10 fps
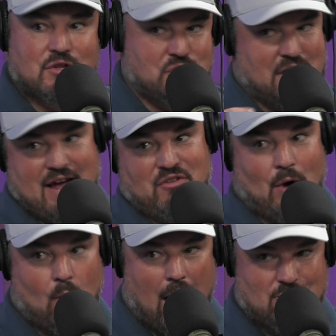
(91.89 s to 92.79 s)
do they have the
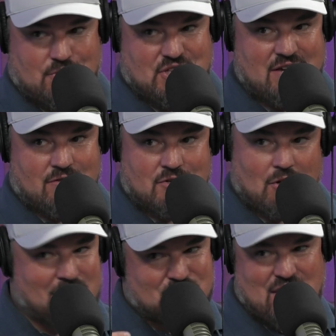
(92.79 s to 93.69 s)
right wide receivers?
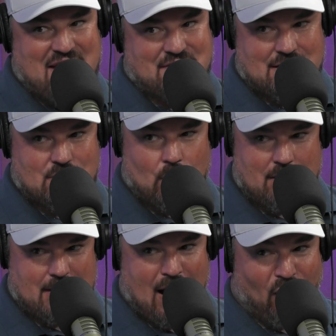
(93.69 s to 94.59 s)
Are the safeties going
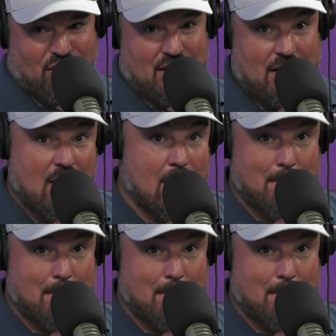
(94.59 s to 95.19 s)
to be healthy?